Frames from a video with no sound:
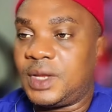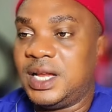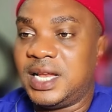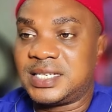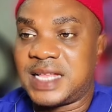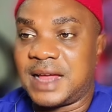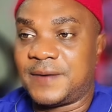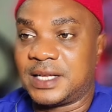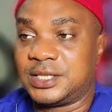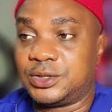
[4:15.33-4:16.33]
let's dive
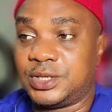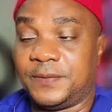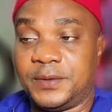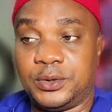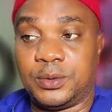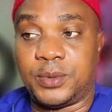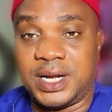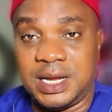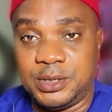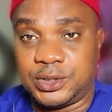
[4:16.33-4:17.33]
right into the video. But
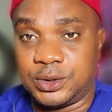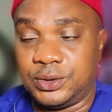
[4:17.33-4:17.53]
let me show